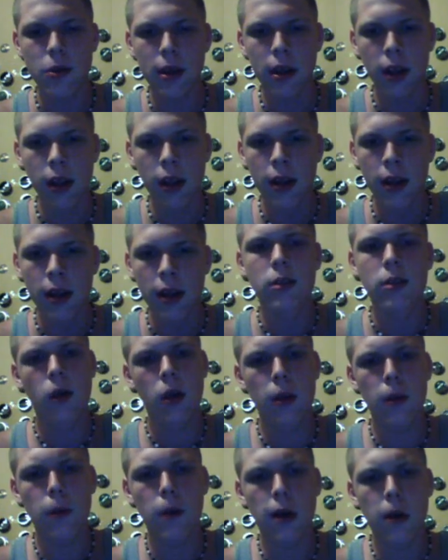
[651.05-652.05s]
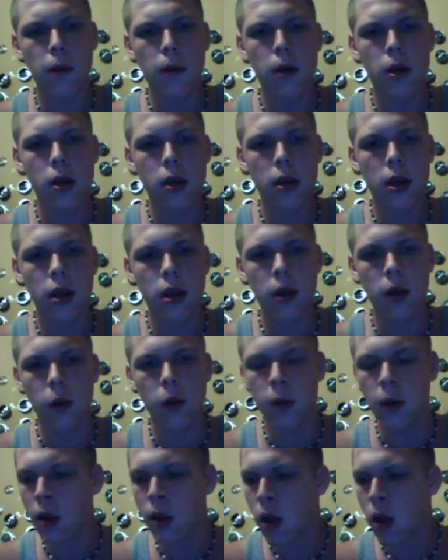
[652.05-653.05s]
It's really what I wanted to do.